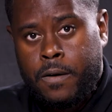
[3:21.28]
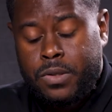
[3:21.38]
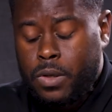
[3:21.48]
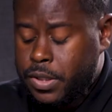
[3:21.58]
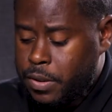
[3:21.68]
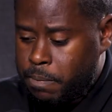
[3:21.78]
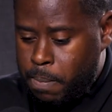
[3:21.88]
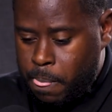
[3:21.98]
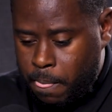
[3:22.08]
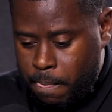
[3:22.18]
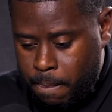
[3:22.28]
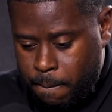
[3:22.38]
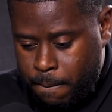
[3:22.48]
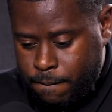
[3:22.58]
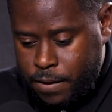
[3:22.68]
So listen,
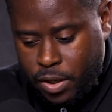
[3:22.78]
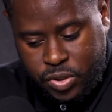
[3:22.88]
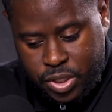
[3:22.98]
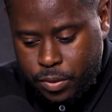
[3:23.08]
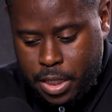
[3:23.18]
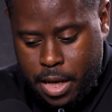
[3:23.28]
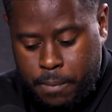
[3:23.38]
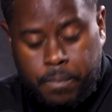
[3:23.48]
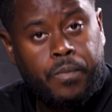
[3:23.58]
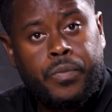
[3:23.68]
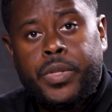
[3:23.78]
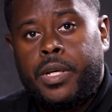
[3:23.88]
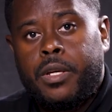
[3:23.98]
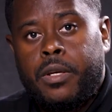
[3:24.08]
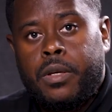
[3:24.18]
there's still time.
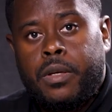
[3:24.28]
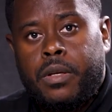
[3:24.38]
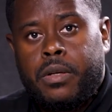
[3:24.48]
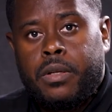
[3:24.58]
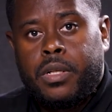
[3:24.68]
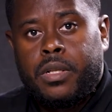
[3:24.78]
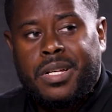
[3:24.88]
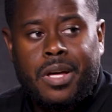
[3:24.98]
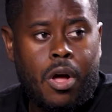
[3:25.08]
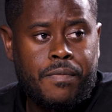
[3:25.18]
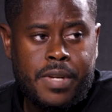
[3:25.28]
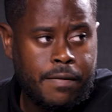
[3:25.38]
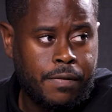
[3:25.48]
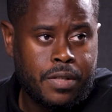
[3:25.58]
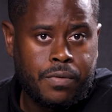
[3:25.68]
Cut off
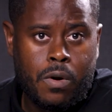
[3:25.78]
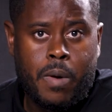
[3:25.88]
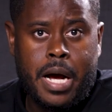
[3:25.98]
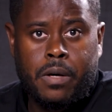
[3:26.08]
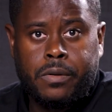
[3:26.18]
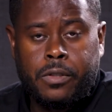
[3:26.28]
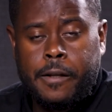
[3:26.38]
Netflix for a while